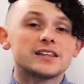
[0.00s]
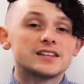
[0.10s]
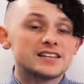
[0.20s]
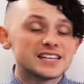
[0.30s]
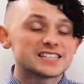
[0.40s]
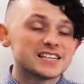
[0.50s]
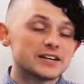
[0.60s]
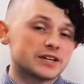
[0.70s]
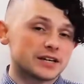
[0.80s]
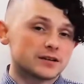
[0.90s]
this
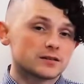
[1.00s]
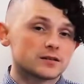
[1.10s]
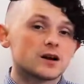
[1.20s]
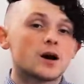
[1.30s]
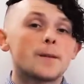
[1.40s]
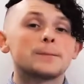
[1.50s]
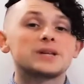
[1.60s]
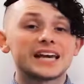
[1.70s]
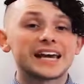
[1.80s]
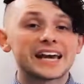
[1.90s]
evening,
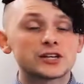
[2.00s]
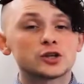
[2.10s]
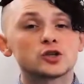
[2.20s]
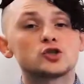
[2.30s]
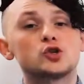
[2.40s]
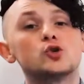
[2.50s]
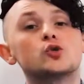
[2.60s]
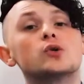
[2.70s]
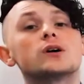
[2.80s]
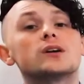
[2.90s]
plan
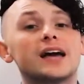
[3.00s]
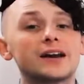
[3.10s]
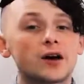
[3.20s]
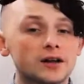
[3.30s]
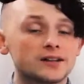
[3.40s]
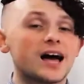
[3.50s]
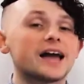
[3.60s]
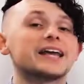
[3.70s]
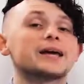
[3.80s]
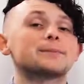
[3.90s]
to get online
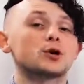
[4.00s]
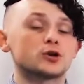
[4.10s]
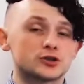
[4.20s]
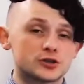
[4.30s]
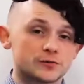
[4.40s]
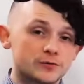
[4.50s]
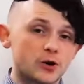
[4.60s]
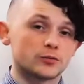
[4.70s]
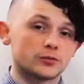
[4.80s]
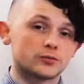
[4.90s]
and purchase a
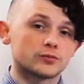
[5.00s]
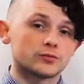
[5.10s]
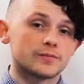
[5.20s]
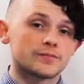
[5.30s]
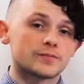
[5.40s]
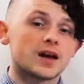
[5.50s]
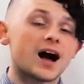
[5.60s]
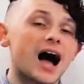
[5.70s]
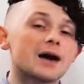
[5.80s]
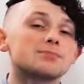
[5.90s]
phone.
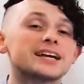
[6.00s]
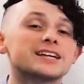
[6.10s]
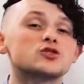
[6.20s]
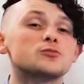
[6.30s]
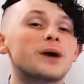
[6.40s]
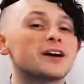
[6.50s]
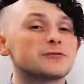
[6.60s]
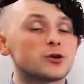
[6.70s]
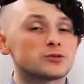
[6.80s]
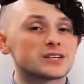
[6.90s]
I plan to buy a
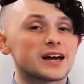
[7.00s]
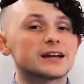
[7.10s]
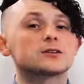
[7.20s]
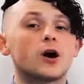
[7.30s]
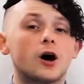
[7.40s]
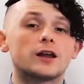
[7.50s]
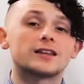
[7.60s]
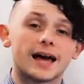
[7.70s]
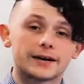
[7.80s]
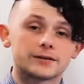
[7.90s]
phone tonight online.